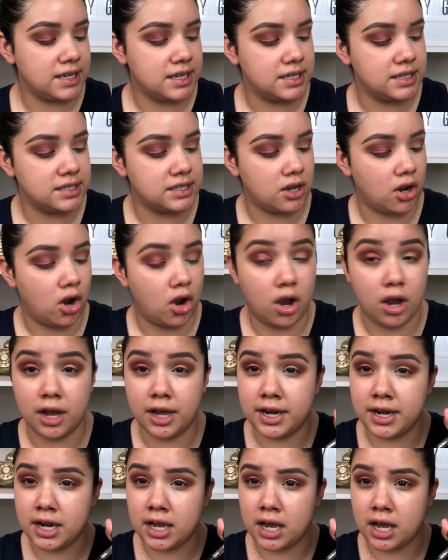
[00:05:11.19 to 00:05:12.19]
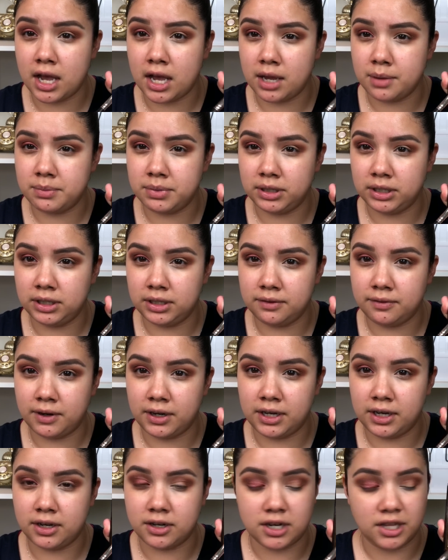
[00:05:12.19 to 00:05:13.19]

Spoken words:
is On, I believe, right here.